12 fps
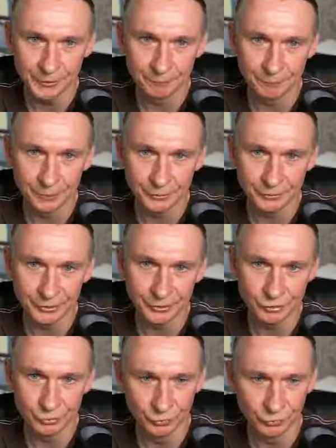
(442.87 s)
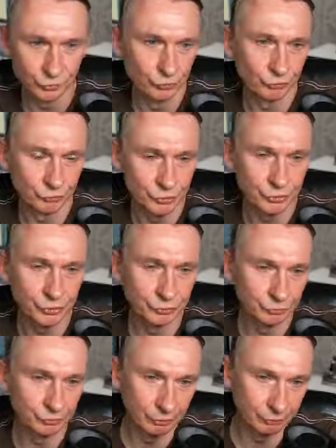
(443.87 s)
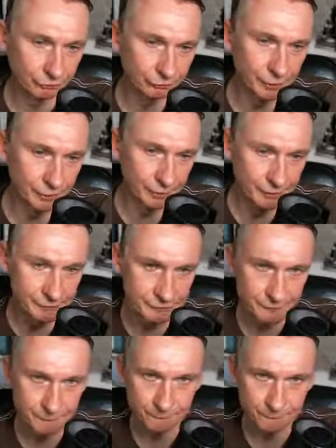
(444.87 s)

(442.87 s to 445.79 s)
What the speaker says: but it's not an official release.